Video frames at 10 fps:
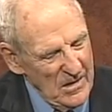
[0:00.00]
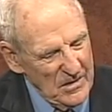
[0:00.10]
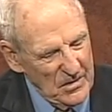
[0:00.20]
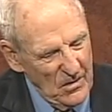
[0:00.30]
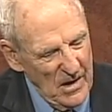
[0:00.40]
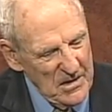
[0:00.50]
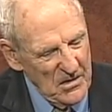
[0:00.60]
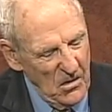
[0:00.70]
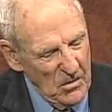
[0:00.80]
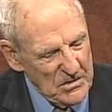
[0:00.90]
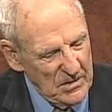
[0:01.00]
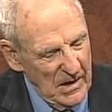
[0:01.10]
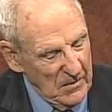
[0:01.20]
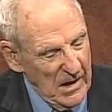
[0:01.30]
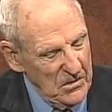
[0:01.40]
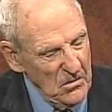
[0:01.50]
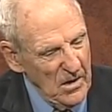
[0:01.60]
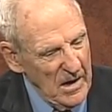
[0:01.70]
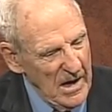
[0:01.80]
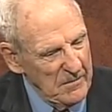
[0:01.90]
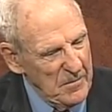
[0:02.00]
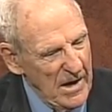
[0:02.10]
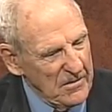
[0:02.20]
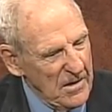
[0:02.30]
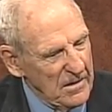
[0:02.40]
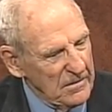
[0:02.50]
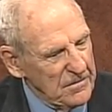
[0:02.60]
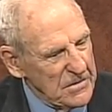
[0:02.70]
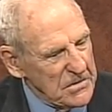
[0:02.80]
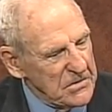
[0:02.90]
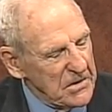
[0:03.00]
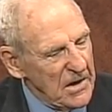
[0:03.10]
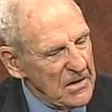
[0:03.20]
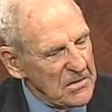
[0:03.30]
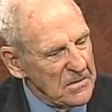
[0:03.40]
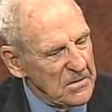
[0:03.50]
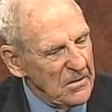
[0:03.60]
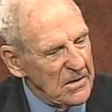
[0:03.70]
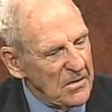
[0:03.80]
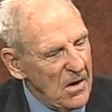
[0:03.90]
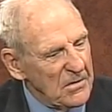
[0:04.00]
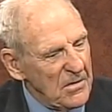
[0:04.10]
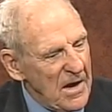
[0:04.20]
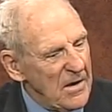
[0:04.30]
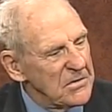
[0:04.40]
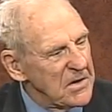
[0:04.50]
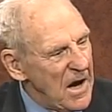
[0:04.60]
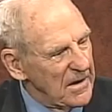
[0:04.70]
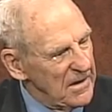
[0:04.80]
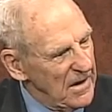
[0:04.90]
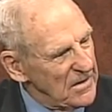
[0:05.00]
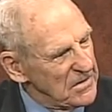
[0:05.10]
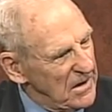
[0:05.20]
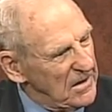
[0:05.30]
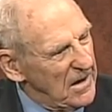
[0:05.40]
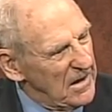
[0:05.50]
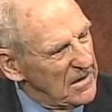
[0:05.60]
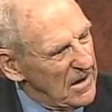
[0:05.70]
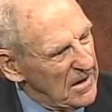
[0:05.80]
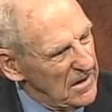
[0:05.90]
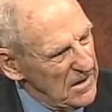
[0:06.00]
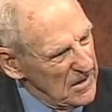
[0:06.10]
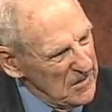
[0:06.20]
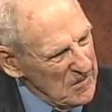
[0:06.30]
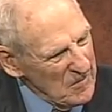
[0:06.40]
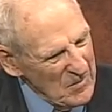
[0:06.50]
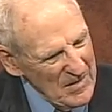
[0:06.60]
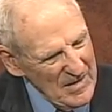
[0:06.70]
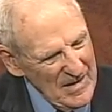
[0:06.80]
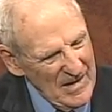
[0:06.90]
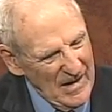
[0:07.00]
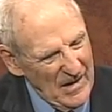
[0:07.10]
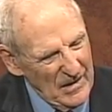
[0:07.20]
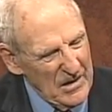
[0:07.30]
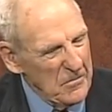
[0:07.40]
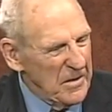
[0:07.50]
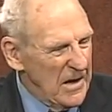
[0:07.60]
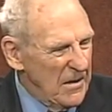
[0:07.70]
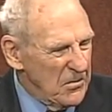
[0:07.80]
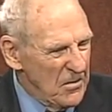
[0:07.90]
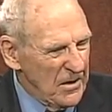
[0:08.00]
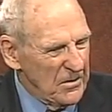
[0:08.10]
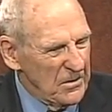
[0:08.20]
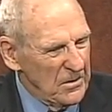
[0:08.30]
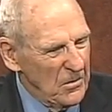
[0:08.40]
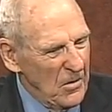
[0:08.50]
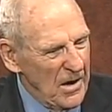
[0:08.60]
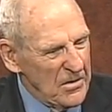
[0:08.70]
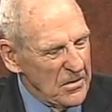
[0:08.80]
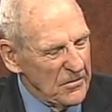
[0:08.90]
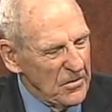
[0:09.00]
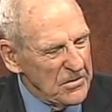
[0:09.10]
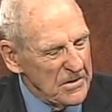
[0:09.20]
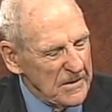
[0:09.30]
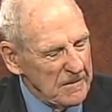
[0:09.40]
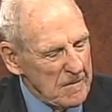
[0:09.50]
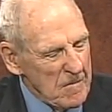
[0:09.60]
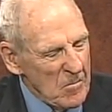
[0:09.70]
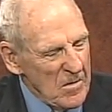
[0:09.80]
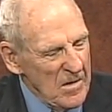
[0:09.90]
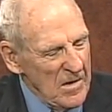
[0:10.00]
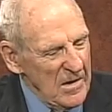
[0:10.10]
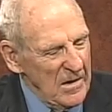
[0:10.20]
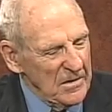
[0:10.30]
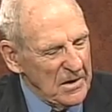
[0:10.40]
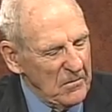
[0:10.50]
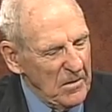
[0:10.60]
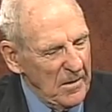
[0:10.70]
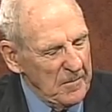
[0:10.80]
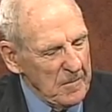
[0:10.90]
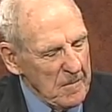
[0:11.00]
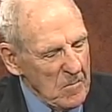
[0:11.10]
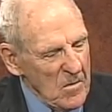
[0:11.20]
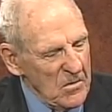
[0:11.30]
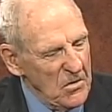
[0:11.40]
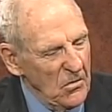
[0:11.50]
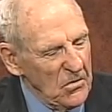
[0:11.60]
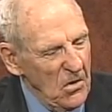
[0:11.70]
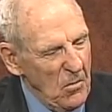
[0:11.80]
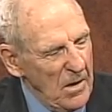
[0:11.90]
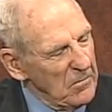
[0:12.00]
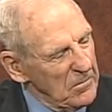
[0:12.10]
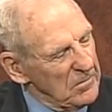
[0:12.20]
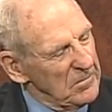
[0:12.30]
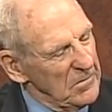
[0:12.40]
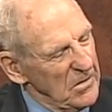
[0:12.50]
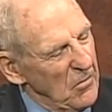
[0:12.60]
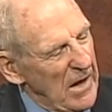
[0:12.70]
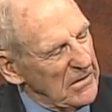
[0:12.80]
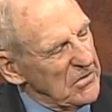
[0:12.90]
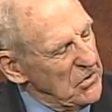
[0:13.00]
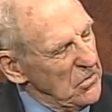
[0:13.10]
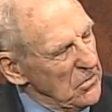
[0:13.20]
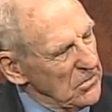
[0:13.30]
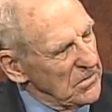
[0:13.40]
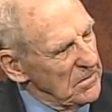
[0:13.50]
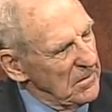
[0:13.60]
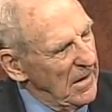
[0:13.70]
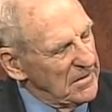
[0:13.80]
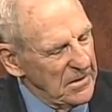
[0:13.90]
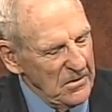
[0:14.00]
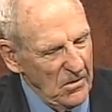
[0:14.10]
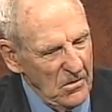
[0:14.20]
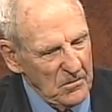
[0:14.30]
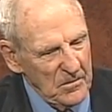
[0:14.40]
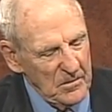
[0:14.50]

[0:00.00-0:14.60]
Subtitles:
So I didn't know which, I knew I had background in physical education, so I talked to Al Sake, S-A-A-K-E, later became director of Hawaii University. He said, you don't know what you like to choose? I said, no.